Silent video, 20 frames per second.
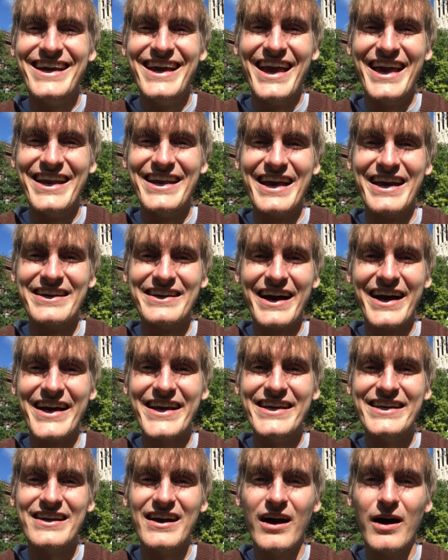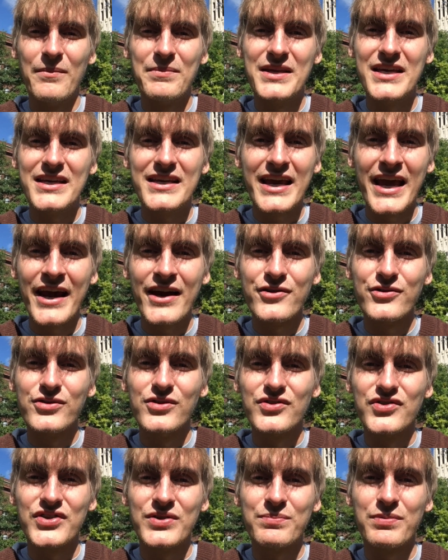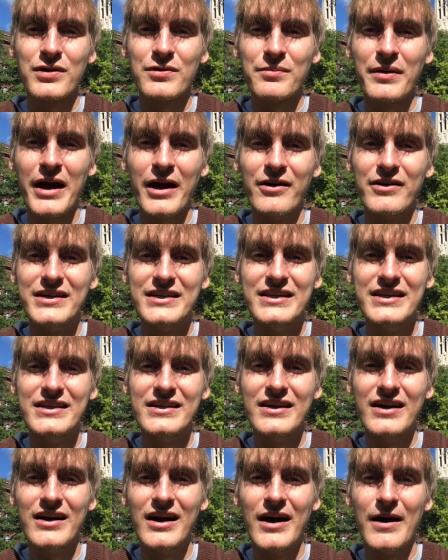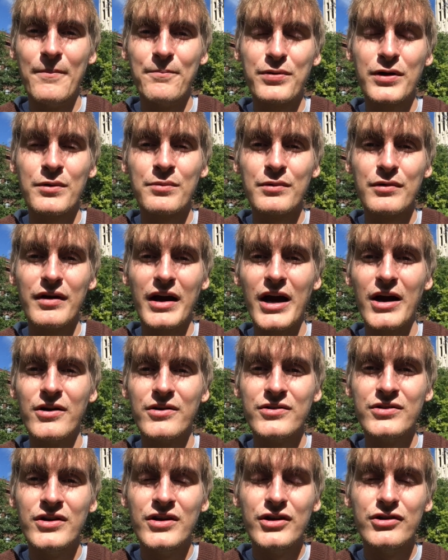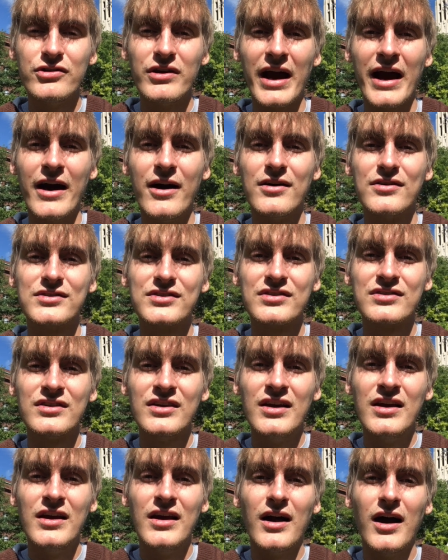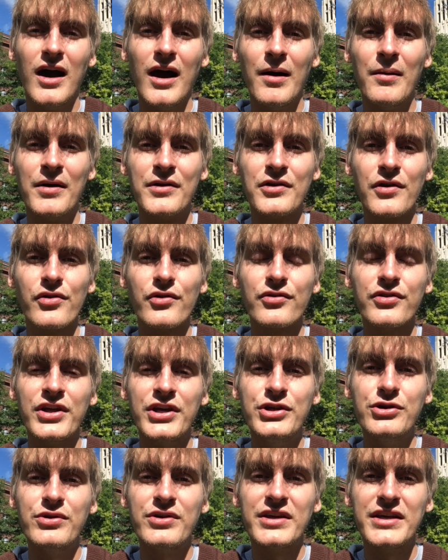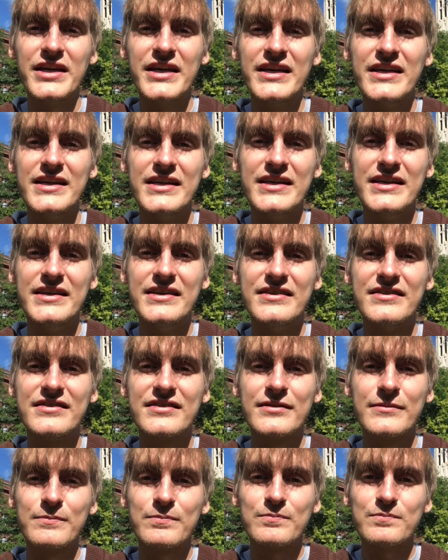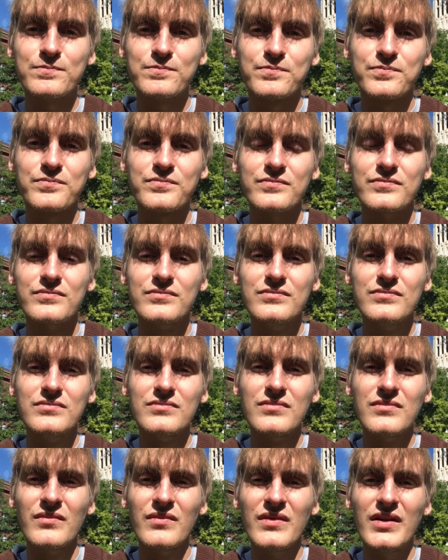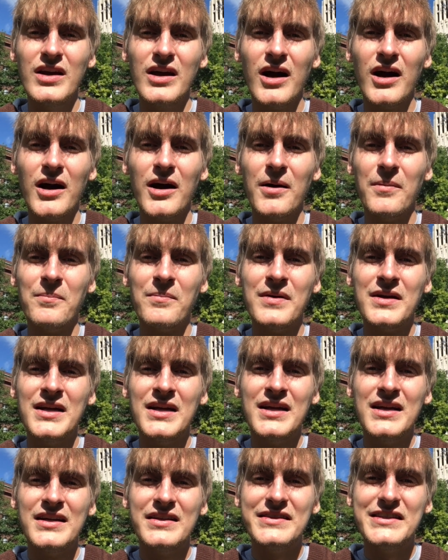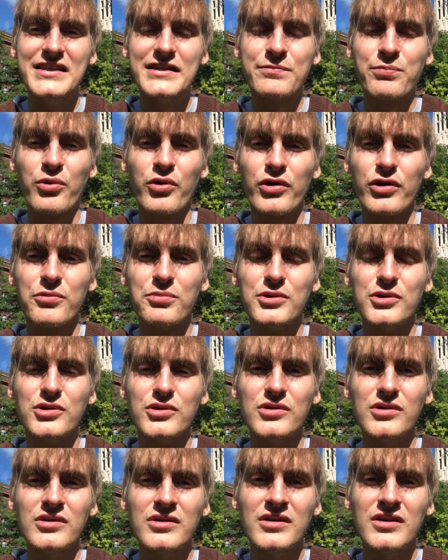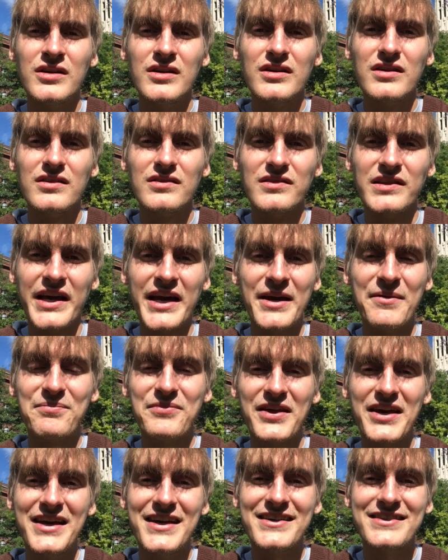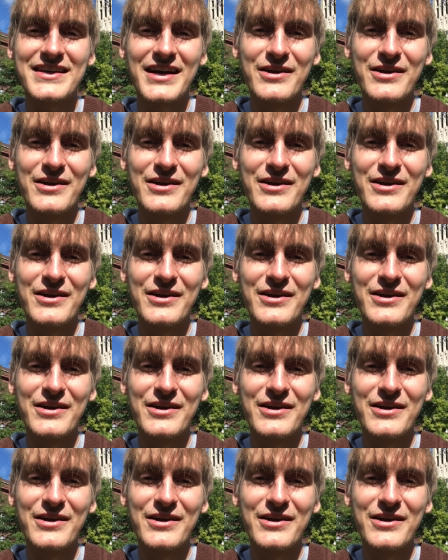And at night, um, get candles, put them out, it, um, put them around your house. Uh, another thing you can get is um, these portable lamp things.